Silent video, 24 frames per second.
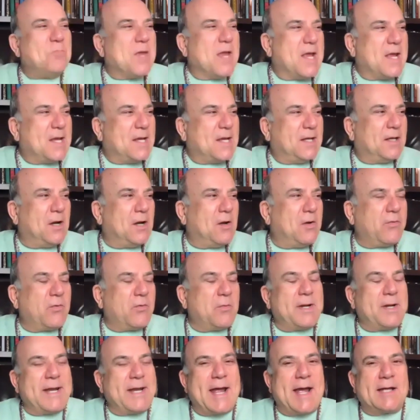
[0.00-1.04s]
You know,
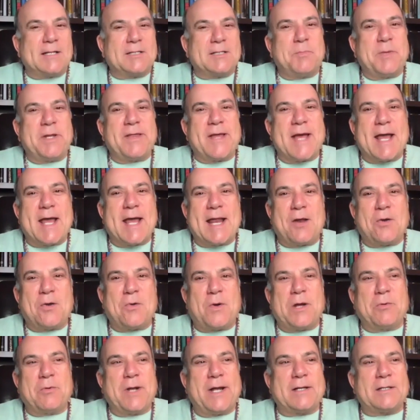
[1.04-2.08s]
everybody asked me that. How do
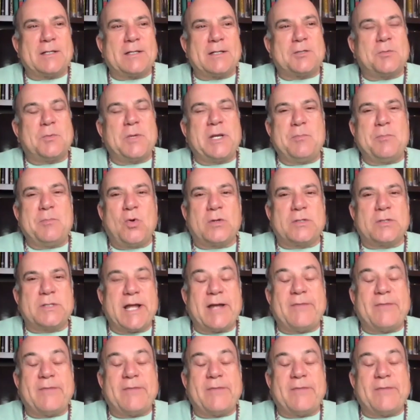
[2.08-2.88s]
I write so many books?